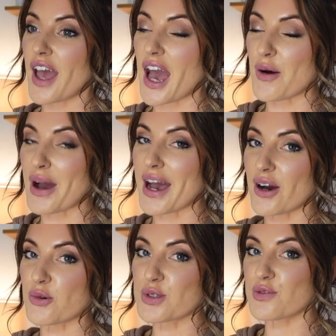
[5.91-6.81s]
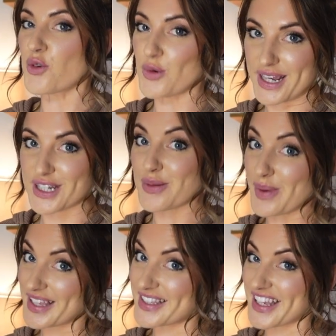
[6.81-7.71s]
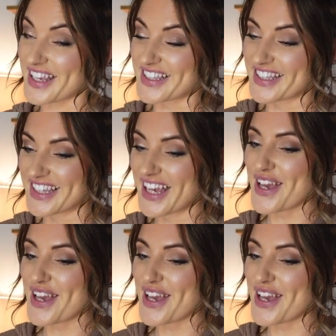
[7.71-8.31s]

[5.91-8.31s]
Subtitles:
our house falling to pieces.